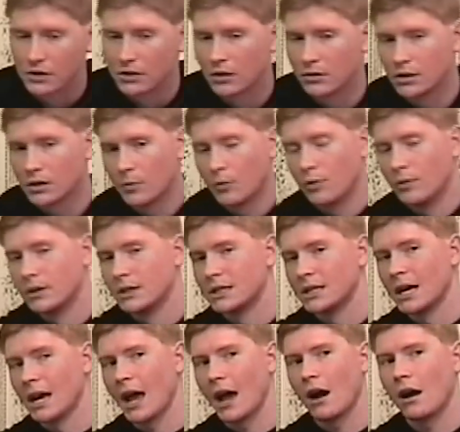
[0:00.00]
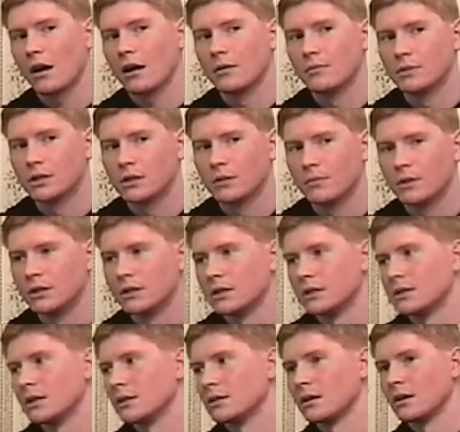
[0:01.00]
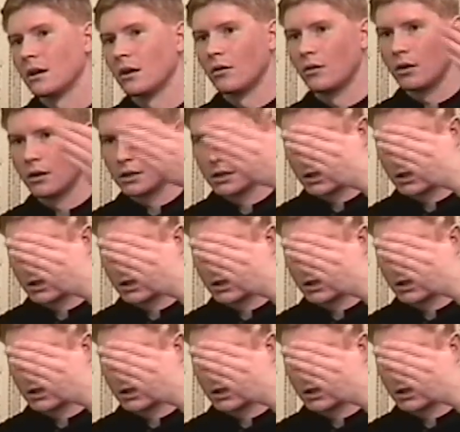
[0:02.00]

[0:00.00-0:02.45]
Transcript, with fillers: so someone would say, how come someone just doesn't go on